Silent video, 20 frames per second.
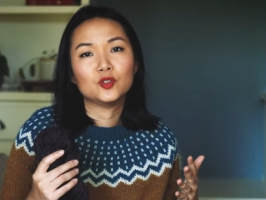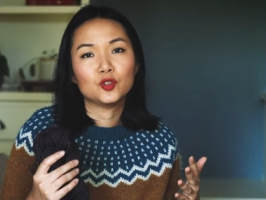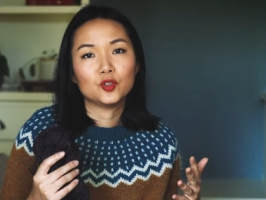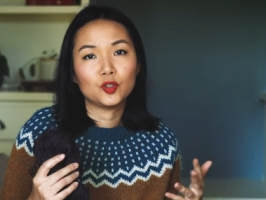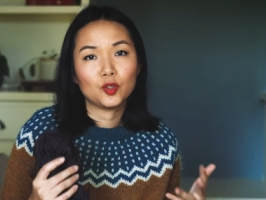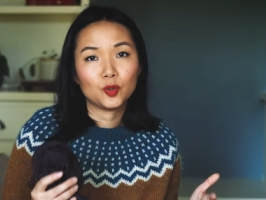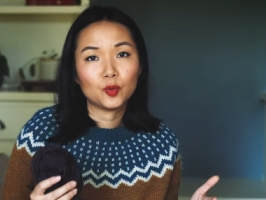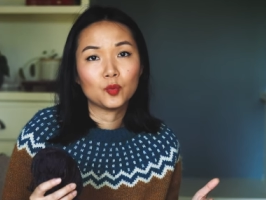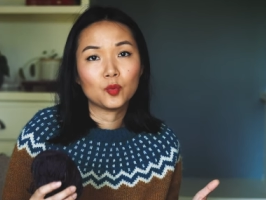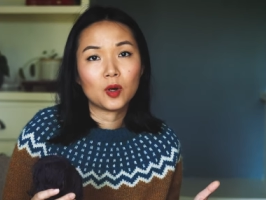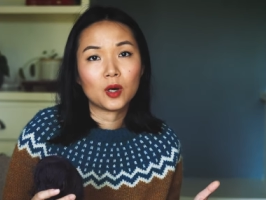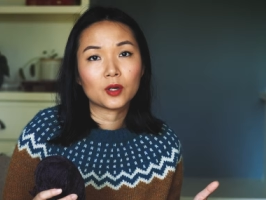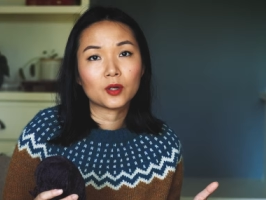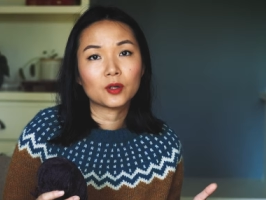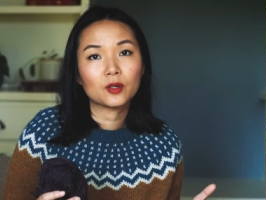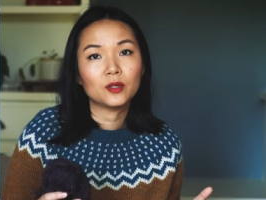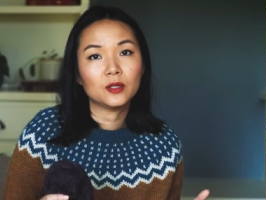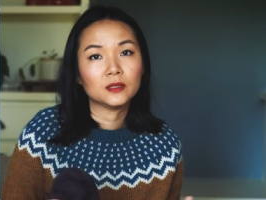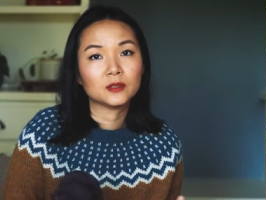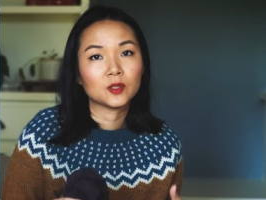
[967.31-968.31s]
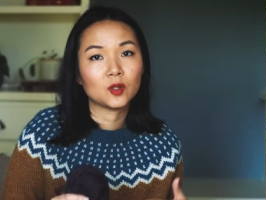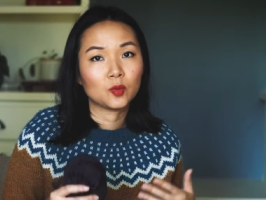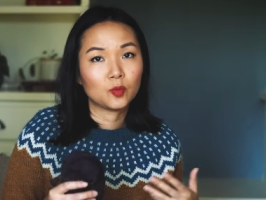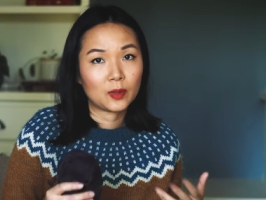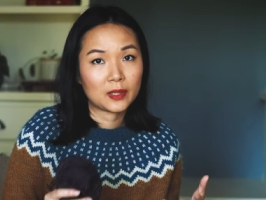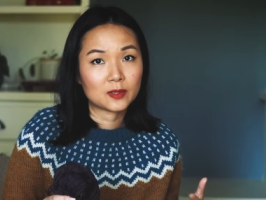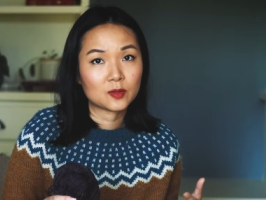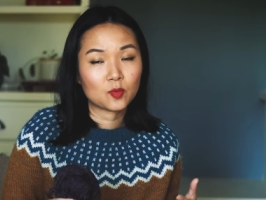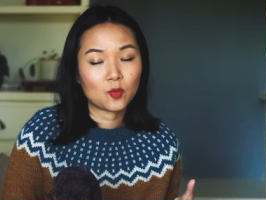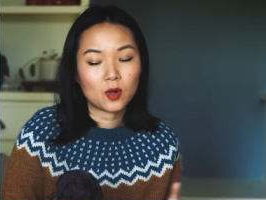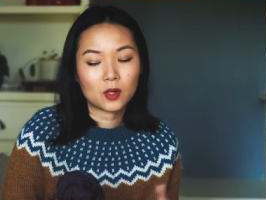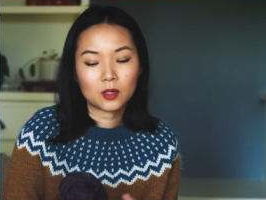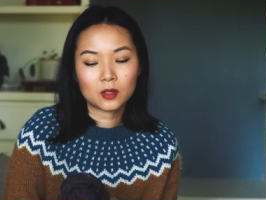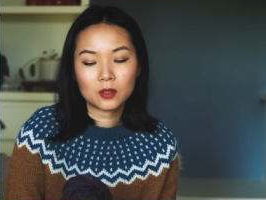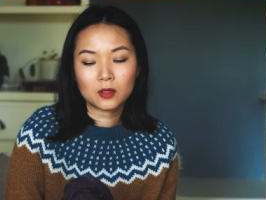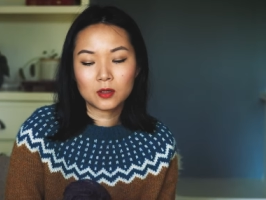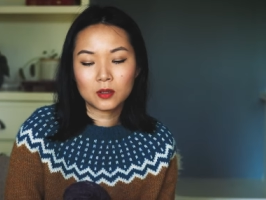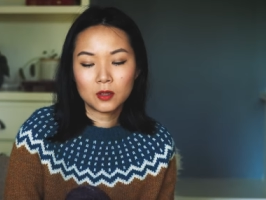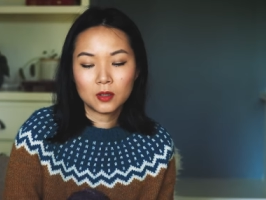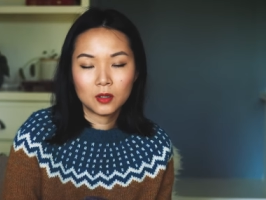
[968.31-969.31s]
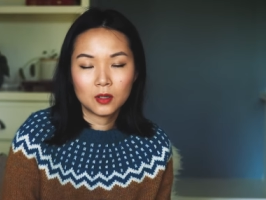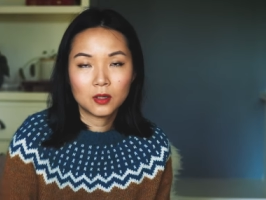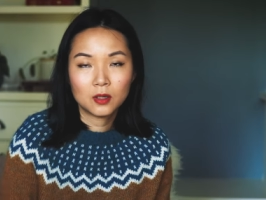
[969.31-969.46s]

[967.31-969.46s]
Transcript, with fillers: new water. It's all wastewater.